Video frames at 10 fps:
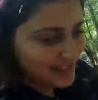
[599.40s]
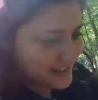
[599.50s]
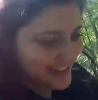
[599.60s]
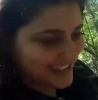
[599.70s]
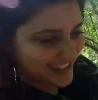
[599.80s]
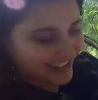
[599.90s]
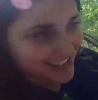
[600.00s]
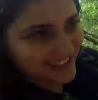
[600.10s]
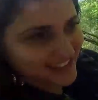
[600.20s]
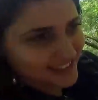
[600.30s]
We did
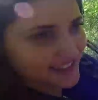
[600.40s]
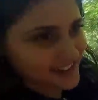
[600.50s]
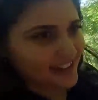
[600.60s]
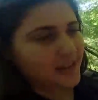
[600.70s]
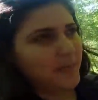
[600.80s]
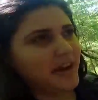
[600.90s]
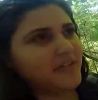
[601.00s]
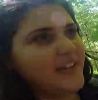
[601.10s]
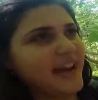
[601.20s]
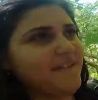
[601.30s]
it. The
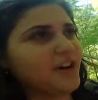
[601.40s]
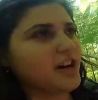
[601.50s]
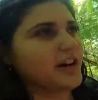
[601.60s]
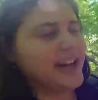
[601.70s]
amount of effort